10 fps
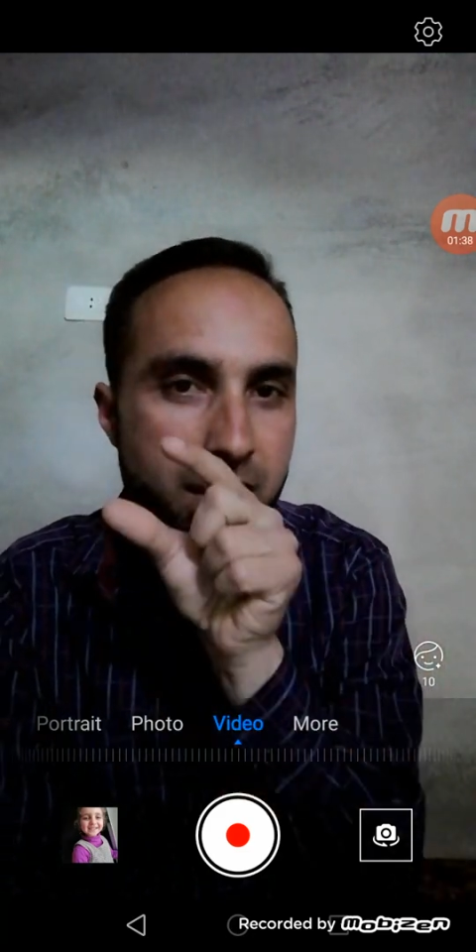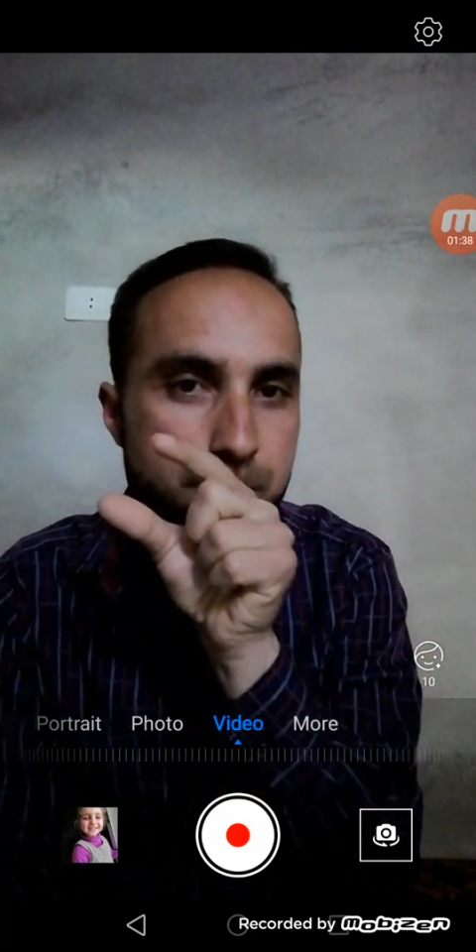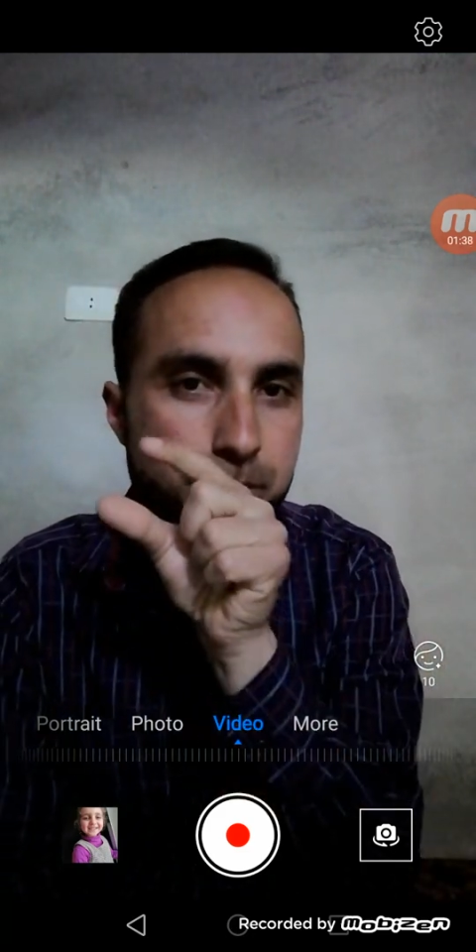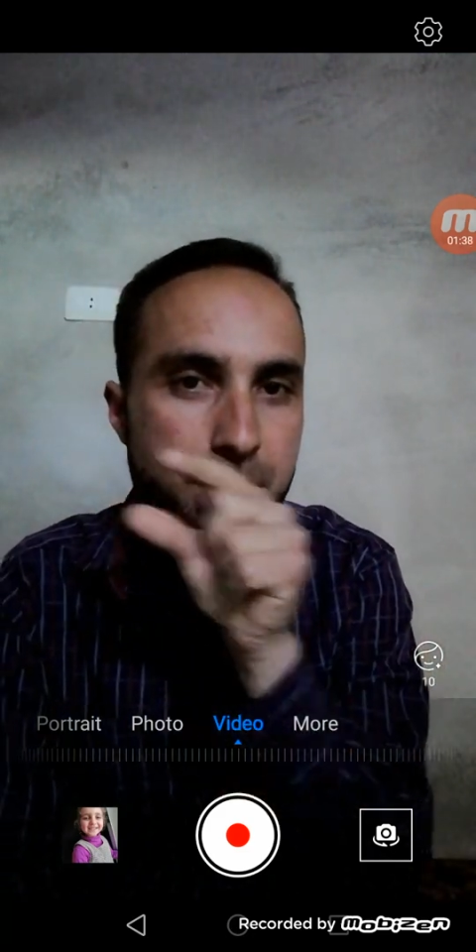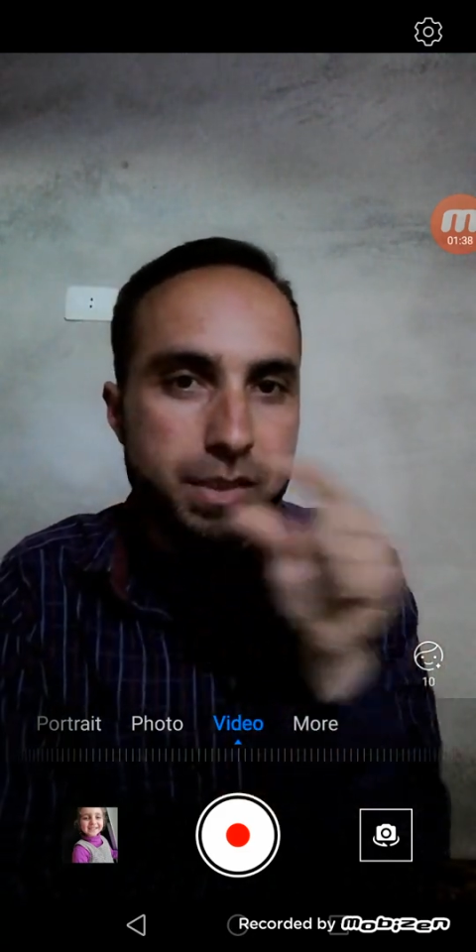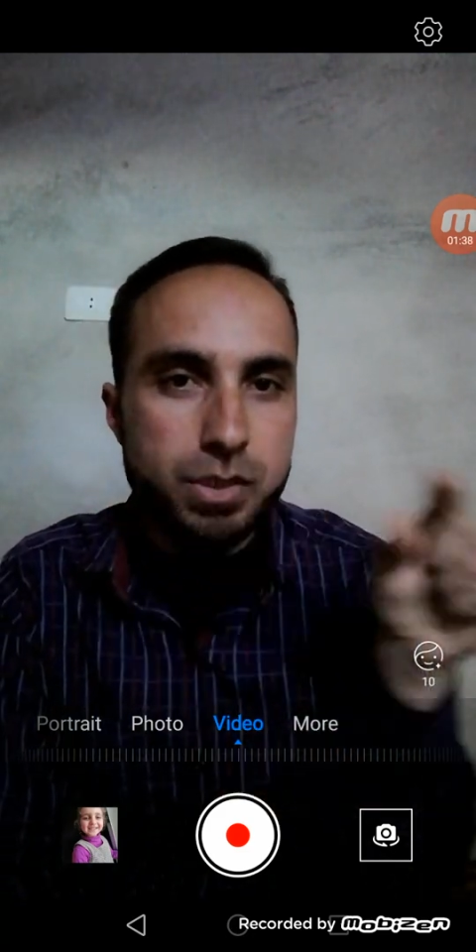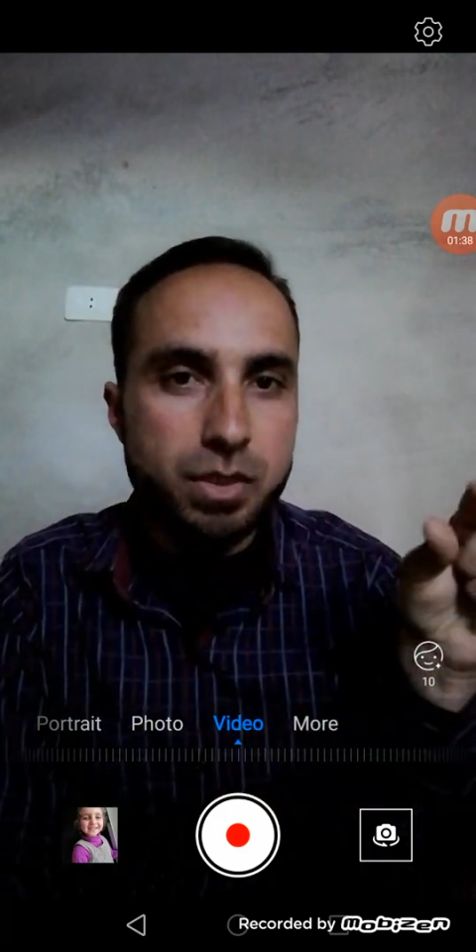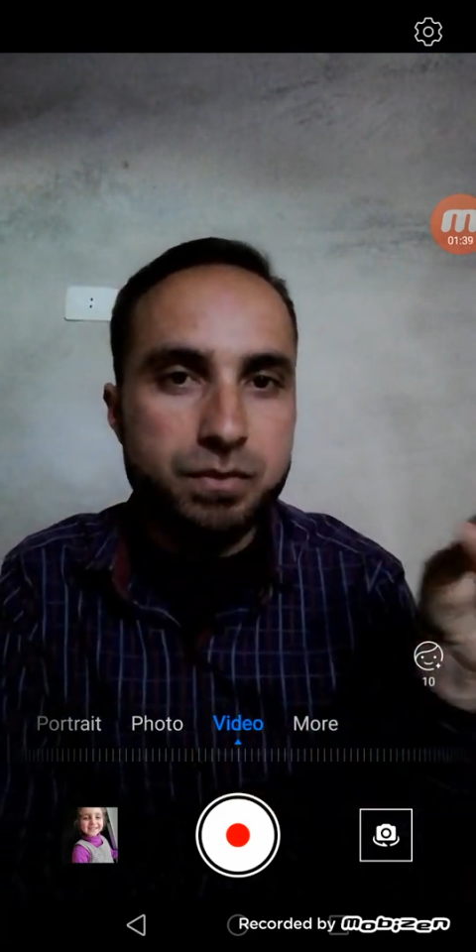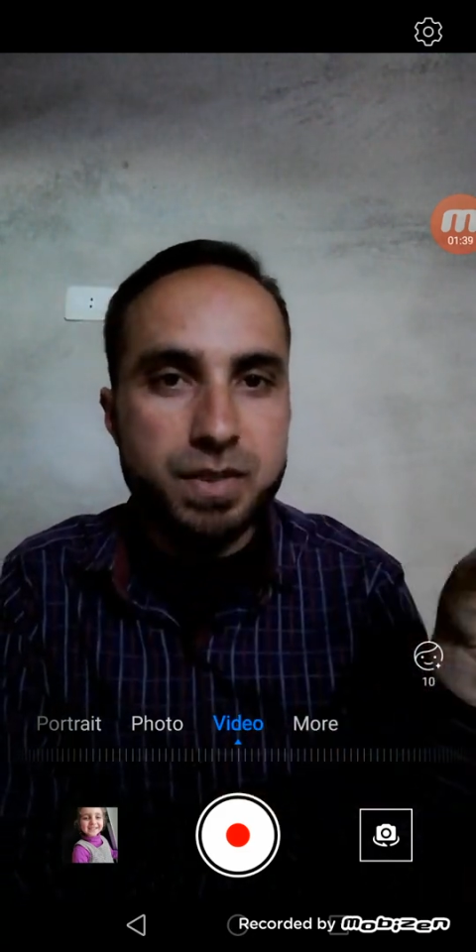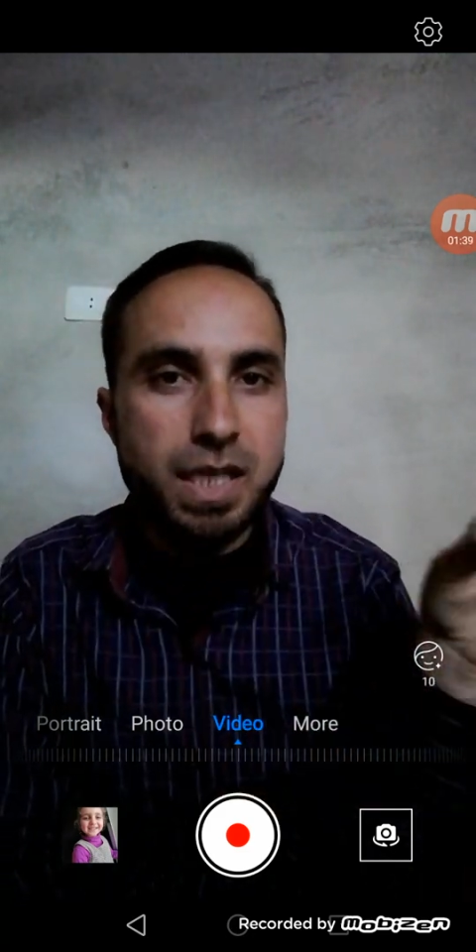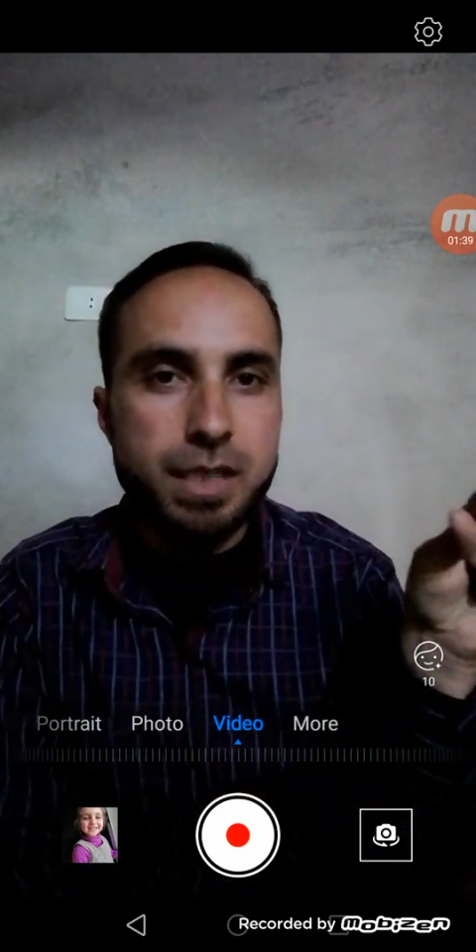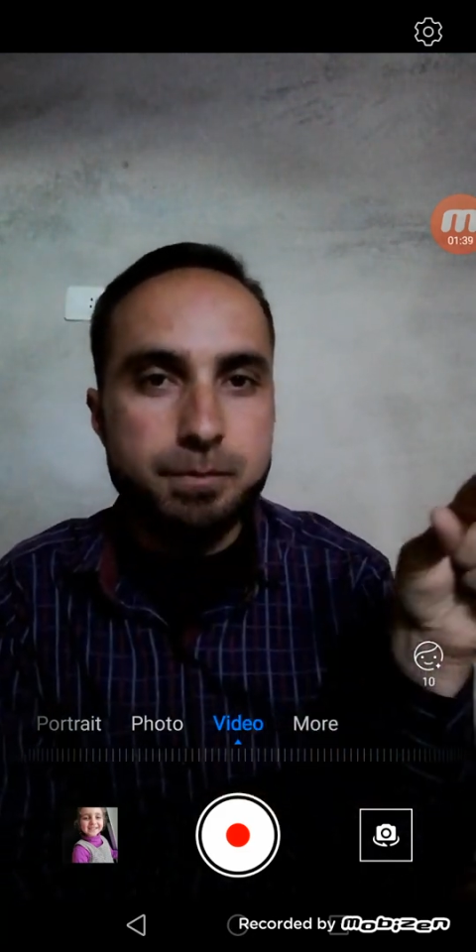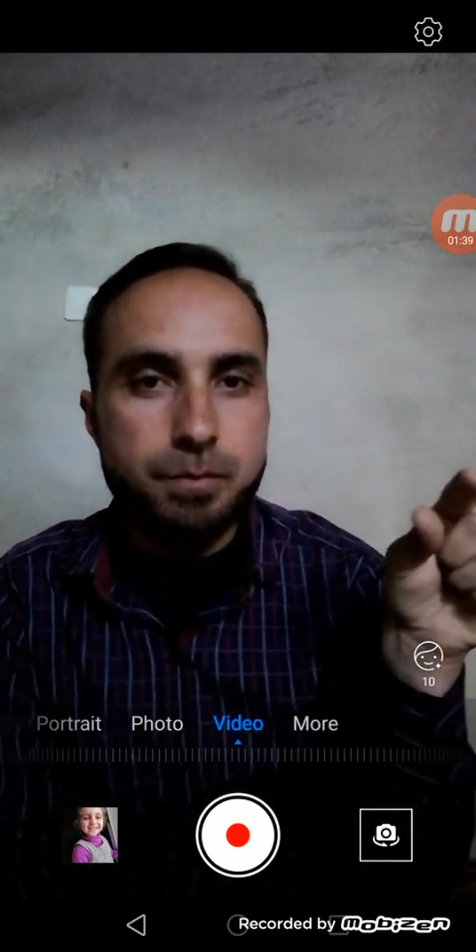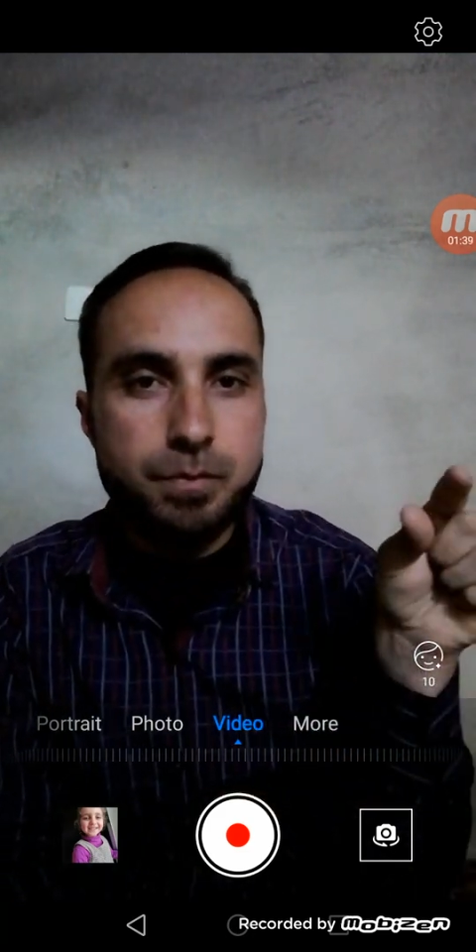the period of time,